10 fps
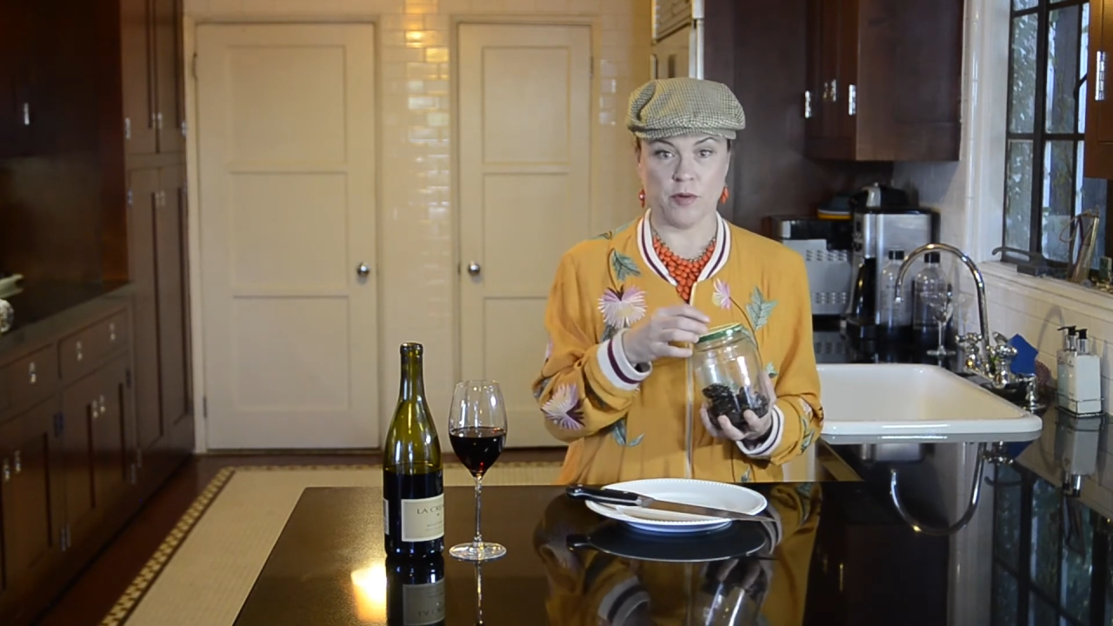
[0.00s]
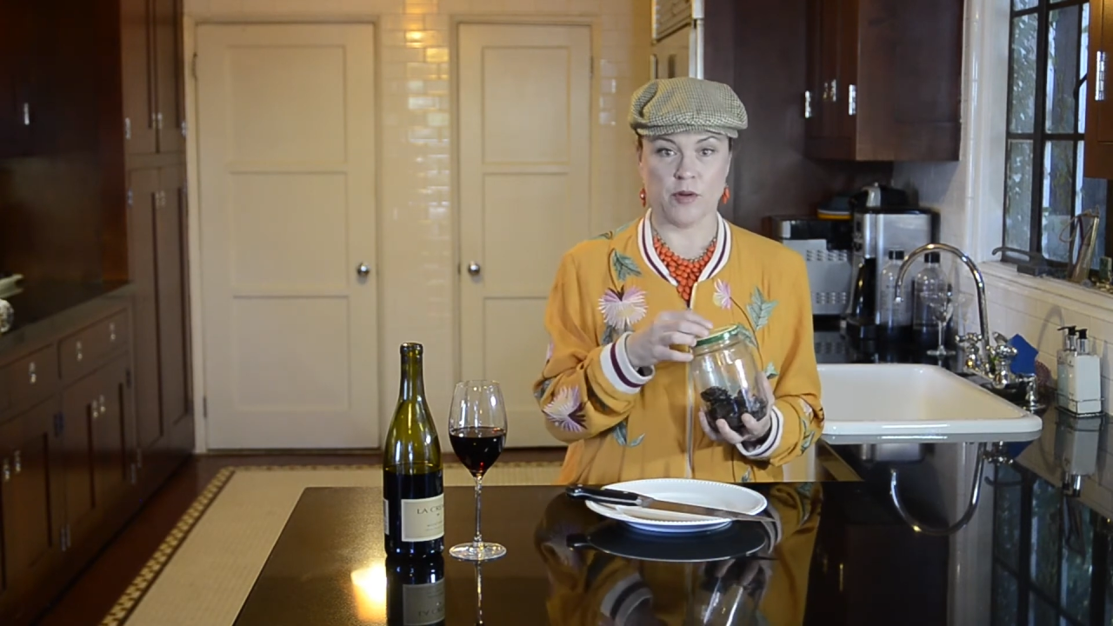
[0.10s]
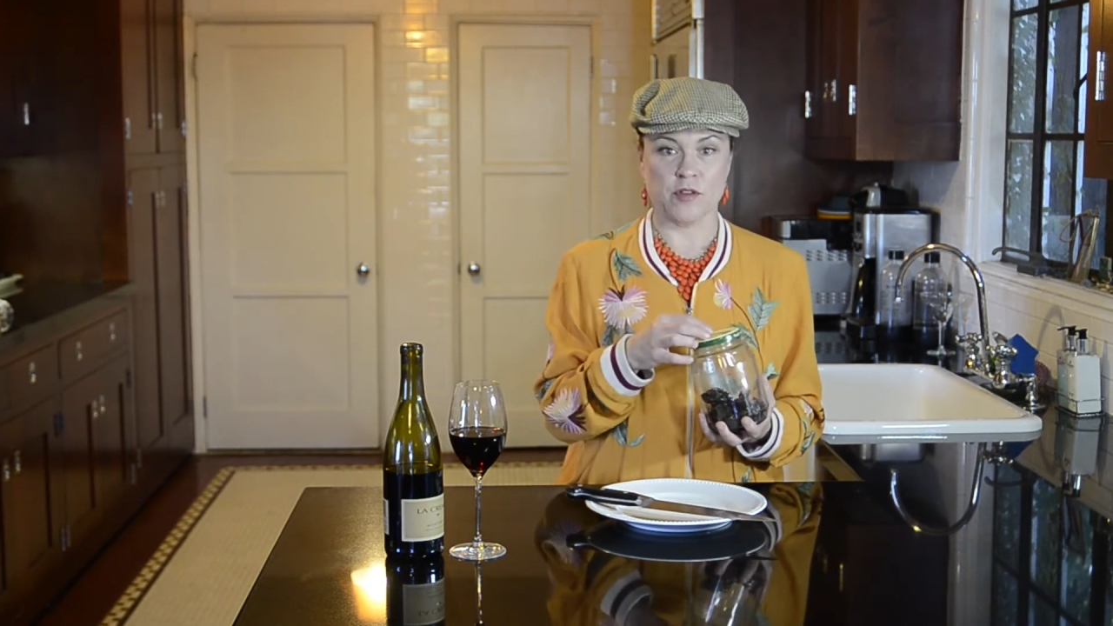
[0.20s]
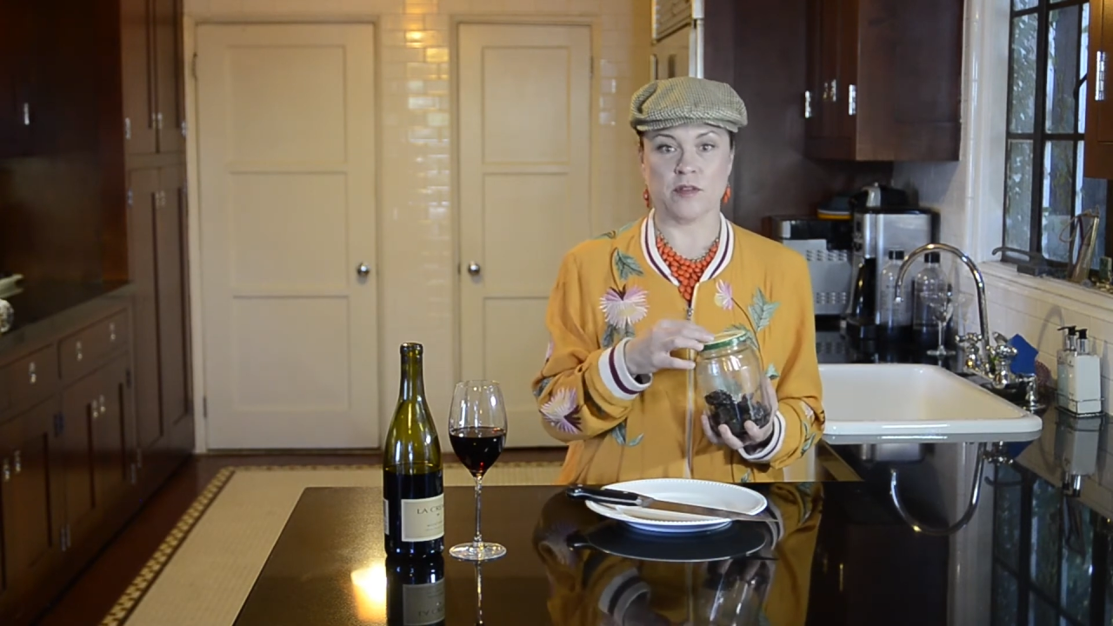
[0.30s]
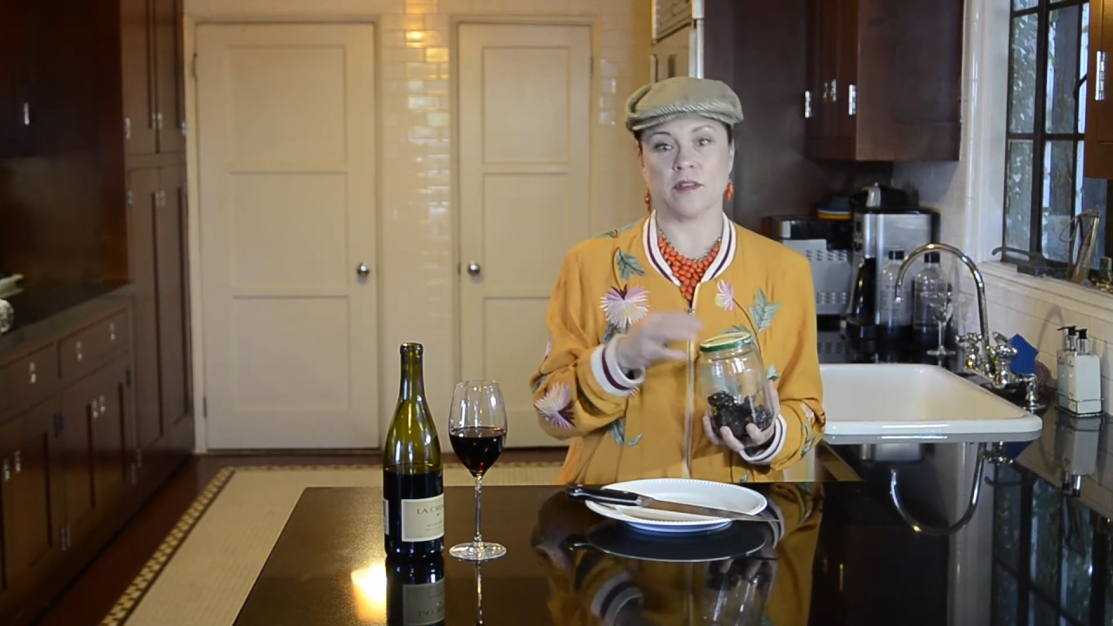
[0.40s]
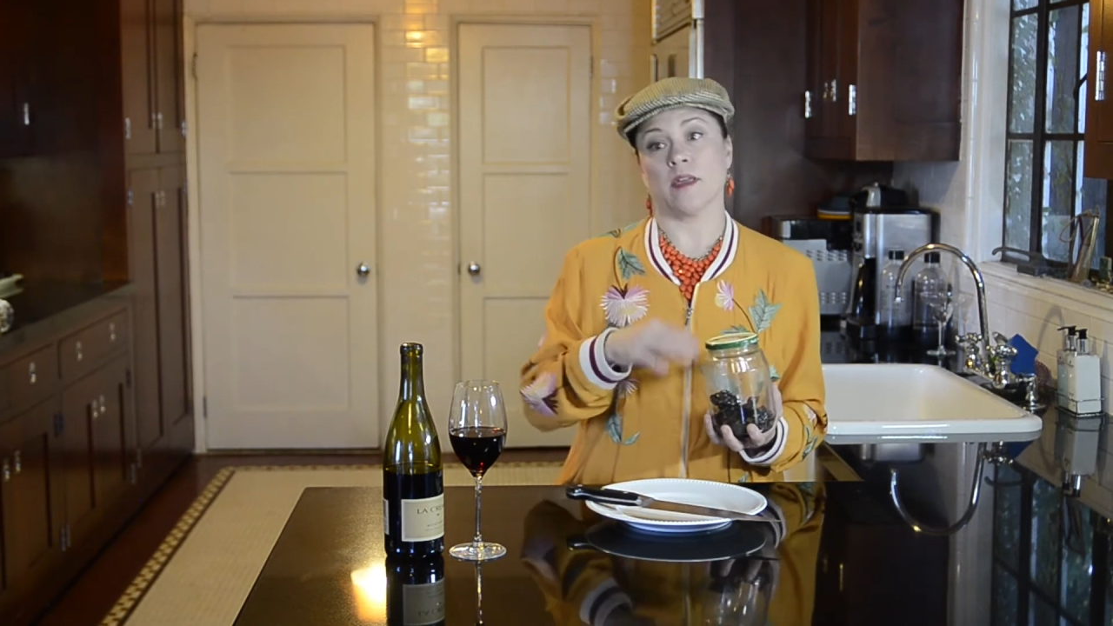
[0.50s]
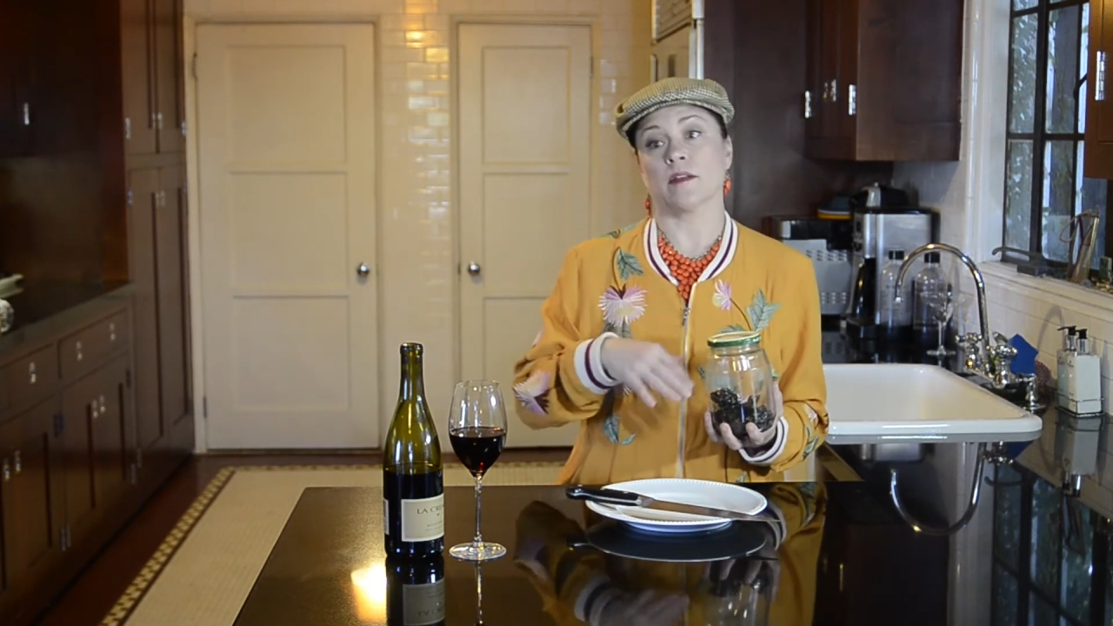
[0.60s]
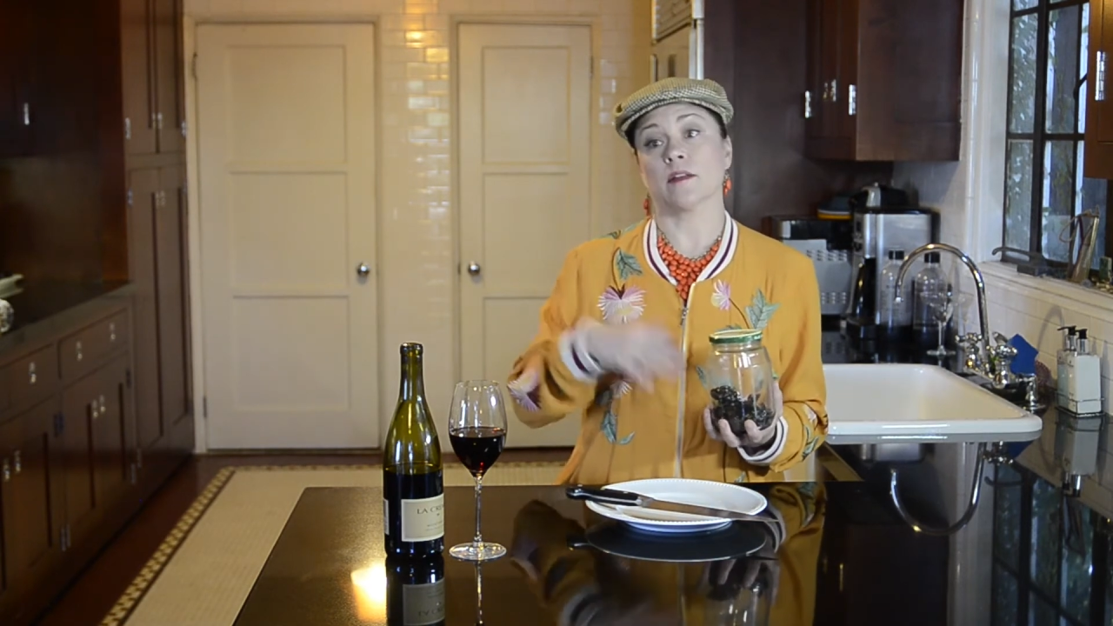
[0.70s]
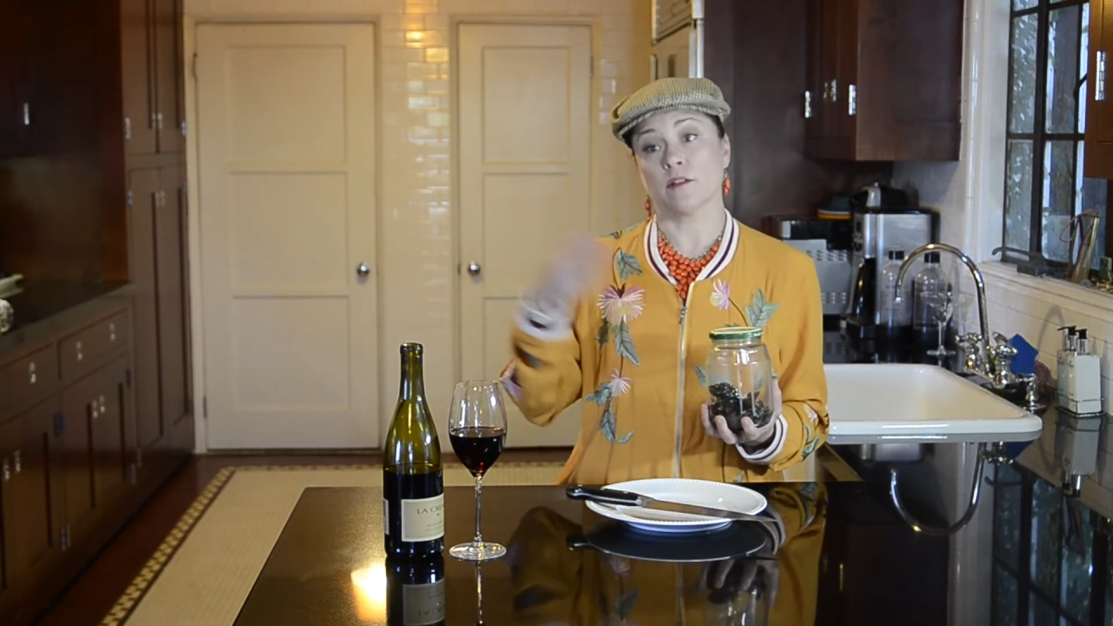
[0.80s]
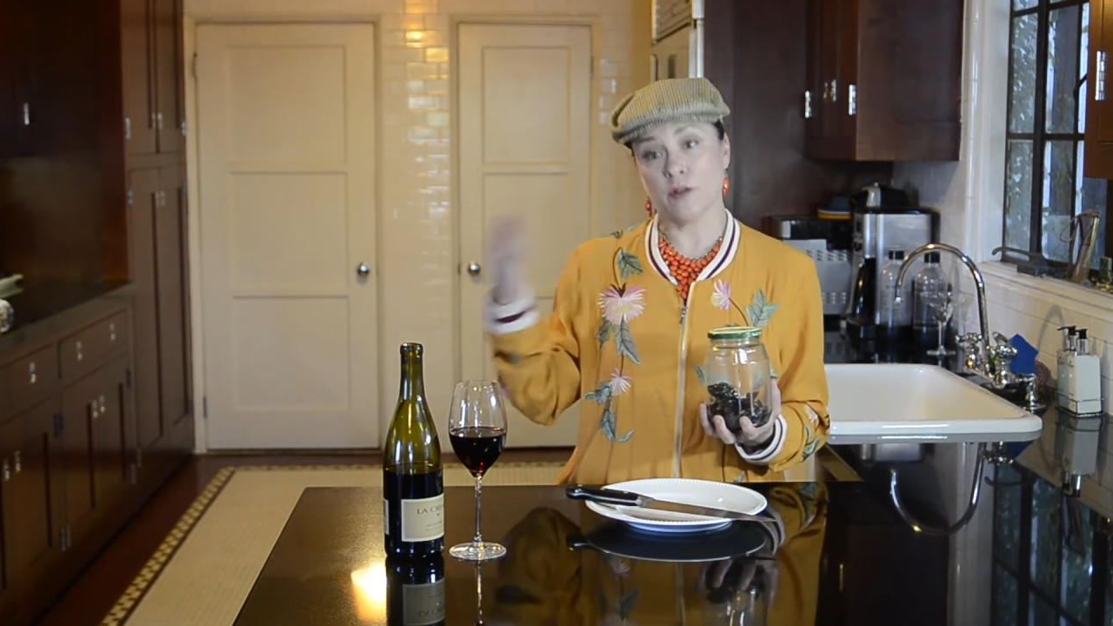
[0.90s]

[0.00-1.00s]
post that